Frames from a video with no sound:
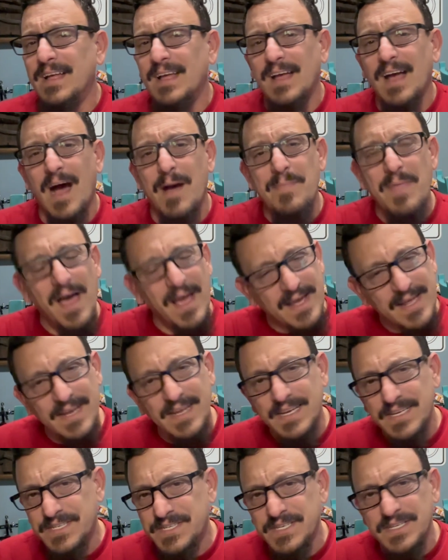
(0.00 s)
I'm not going to
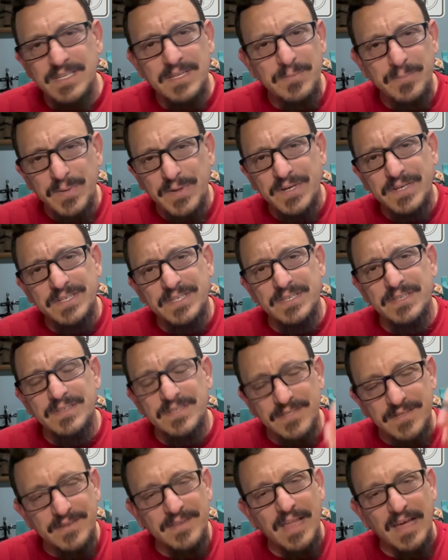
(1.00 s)
get you in the books
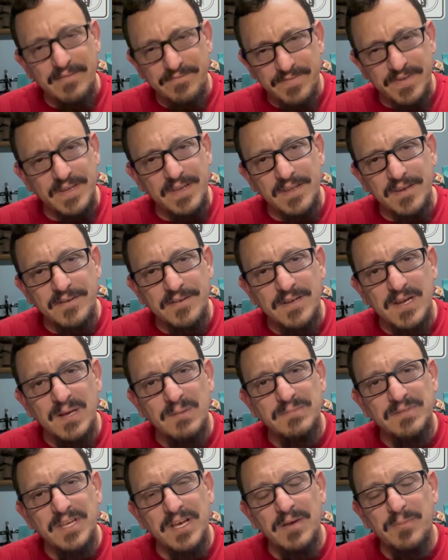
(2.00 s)
until that video
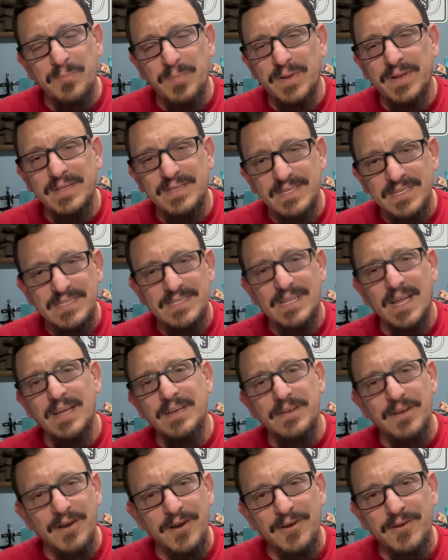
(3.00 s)
comes up, but at least I
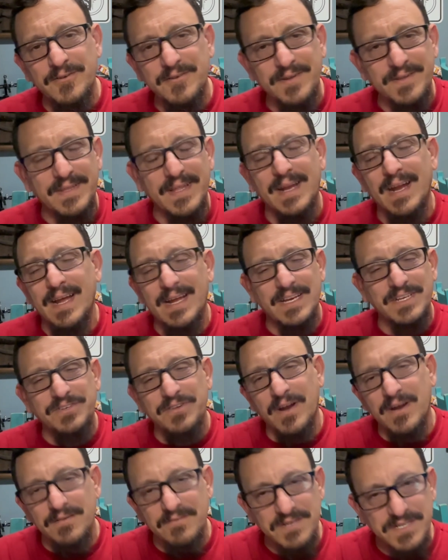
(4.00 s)
know, and then I can
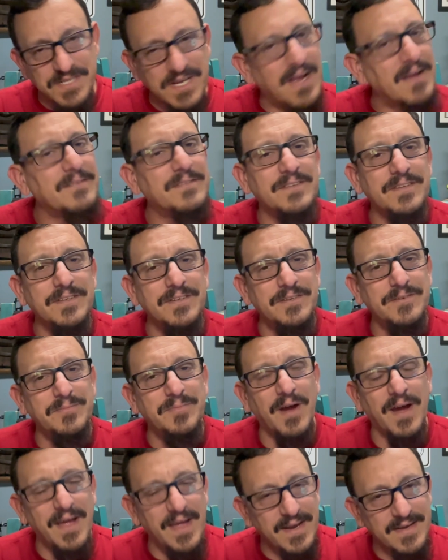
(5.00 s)
try to reach out to you
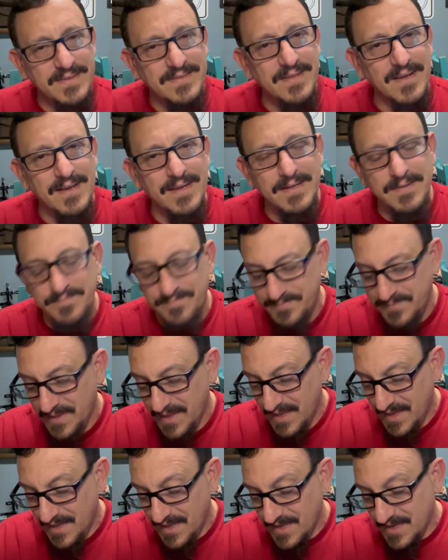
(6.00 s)
ahead of time
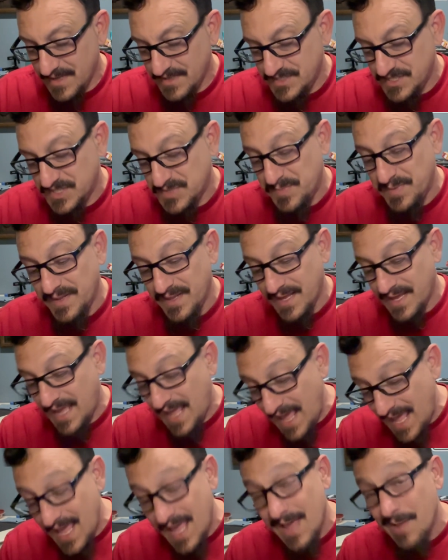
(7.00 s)
and just be like,
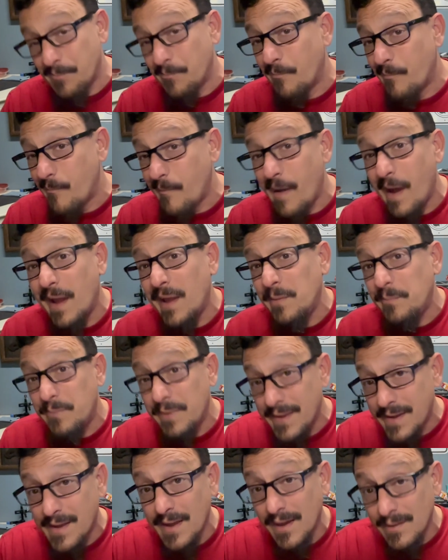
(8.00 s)
hey, it might
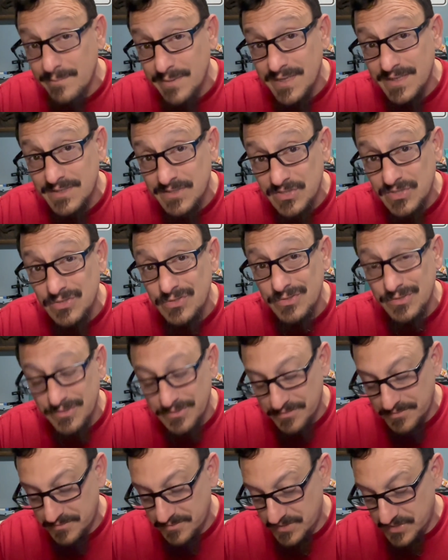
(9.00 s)
be coming
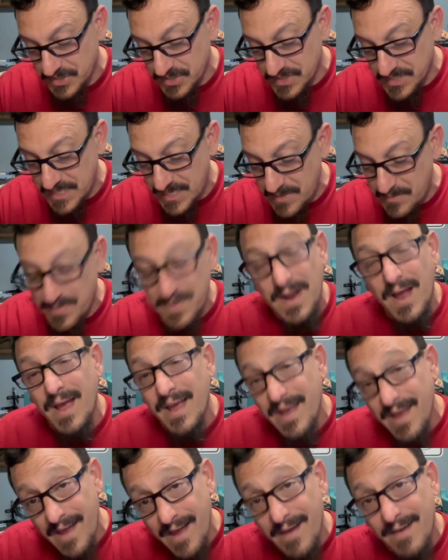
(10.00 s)
soon. Just keep an
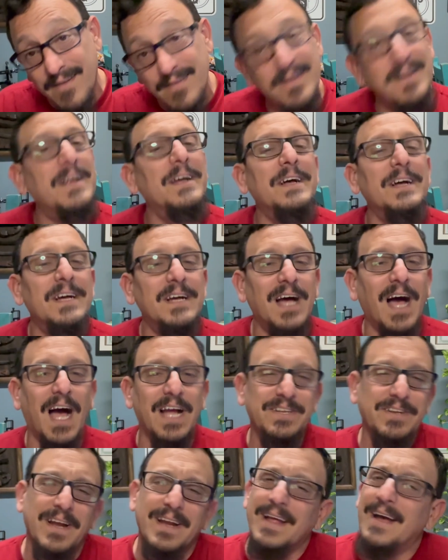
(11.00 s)
eye out. I
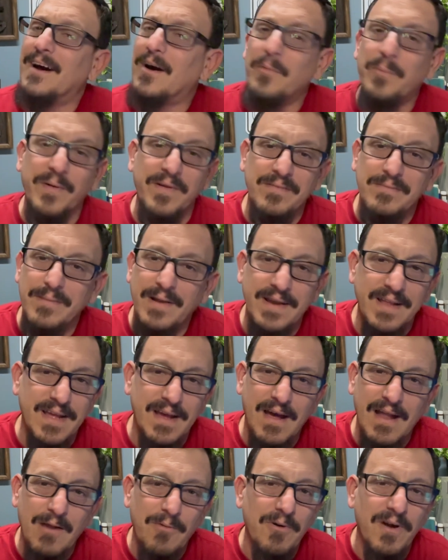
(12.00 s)
try to help everybody.
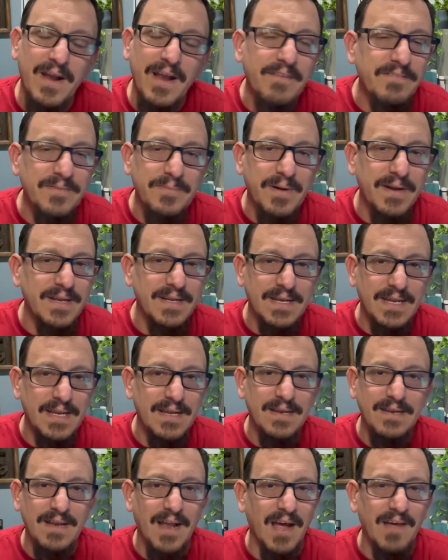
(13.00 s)
I don't want everybody to get
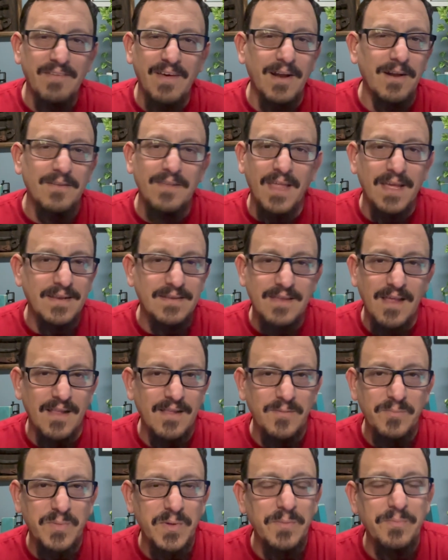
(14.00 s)
a knife. I don't like
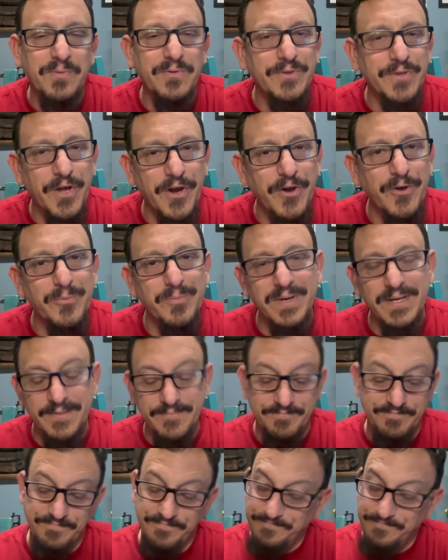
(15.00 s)
telling people no, but